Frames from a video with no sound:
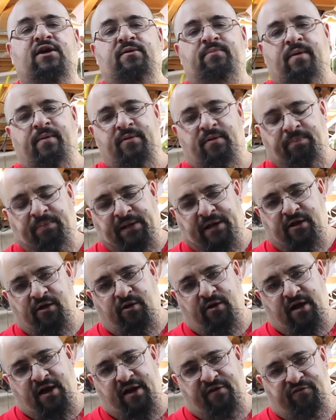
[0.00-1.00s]
Remember the
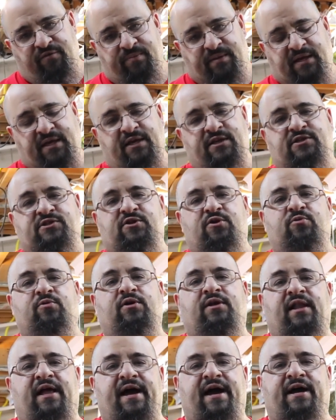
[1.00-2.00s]
pleco guy from the
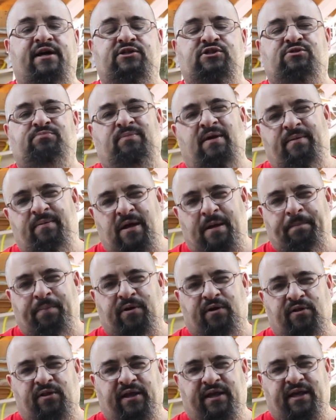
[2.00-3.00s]
Keystone Clash? Maybe I'll
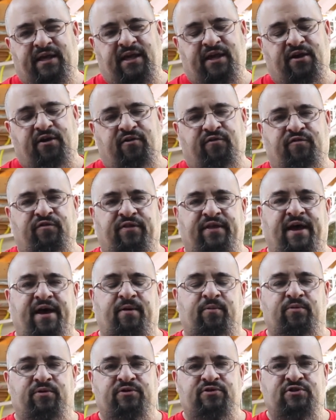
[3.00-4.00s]
put a link here for
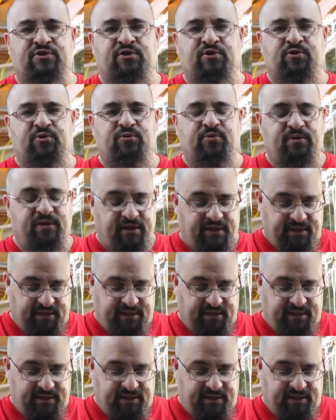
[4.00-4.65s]
that one too.